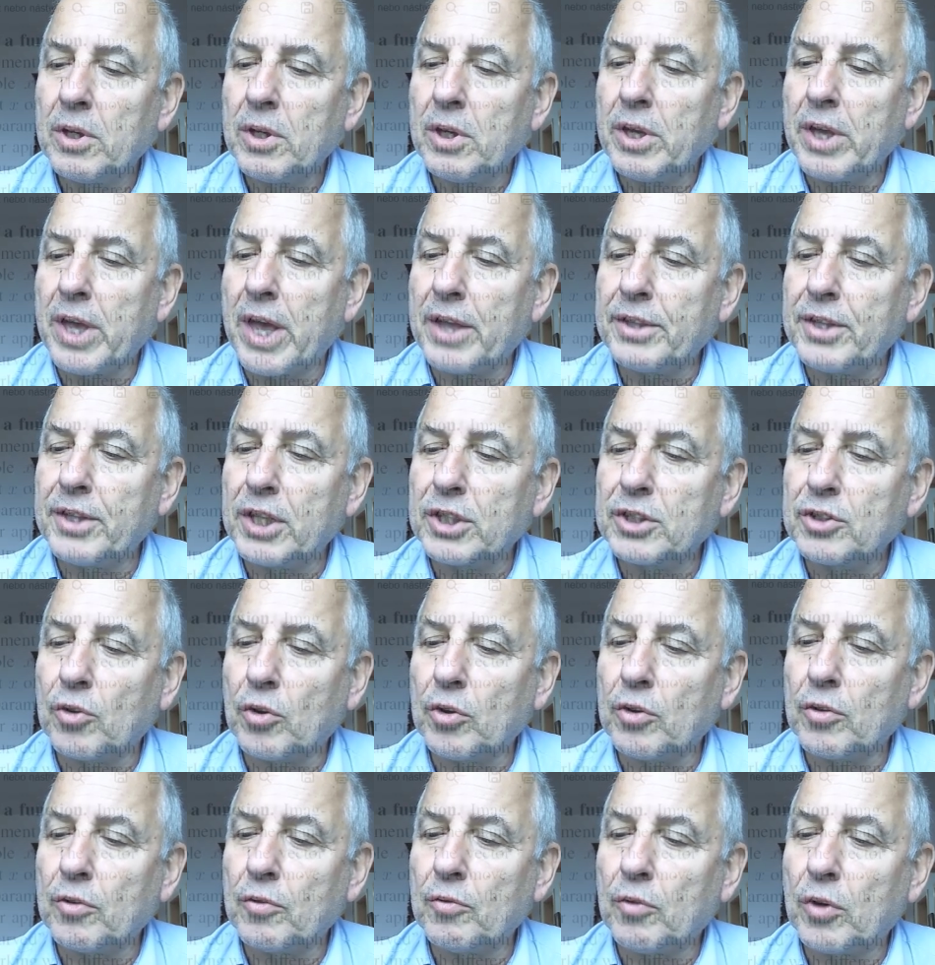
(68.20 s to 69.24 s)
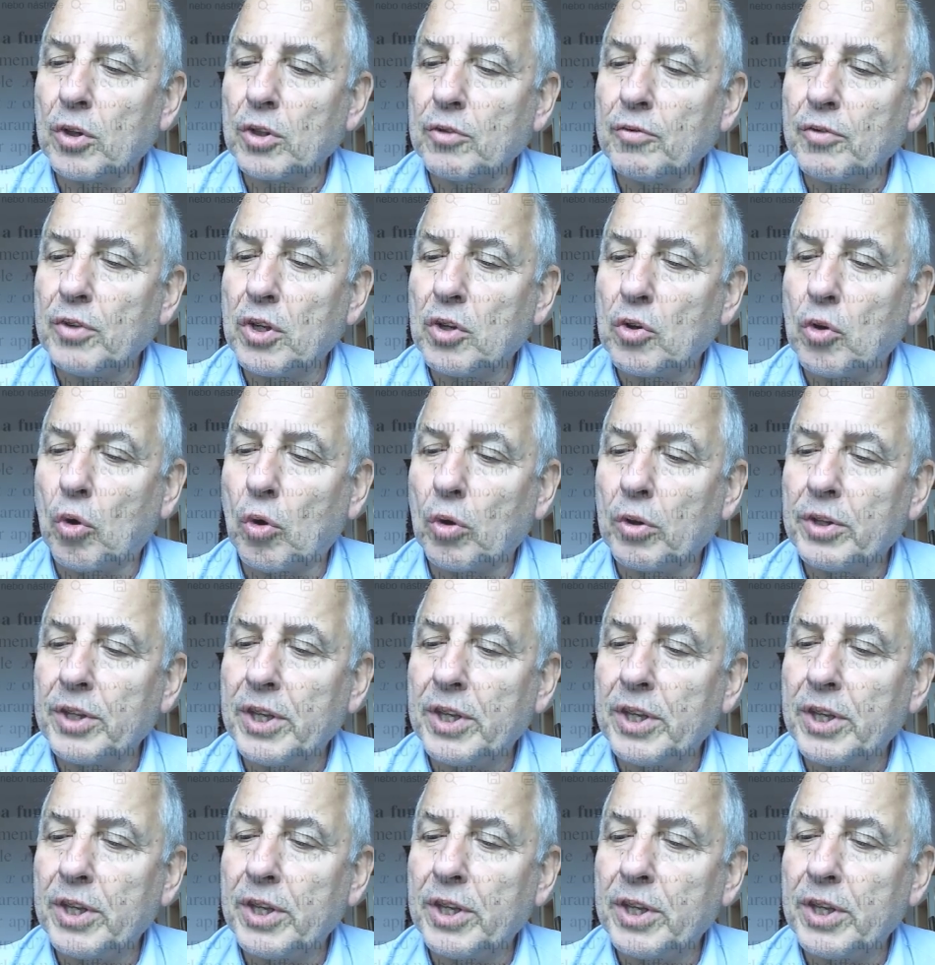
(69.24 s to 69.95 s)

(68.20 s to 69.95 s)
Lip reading: Yeah, that's what we called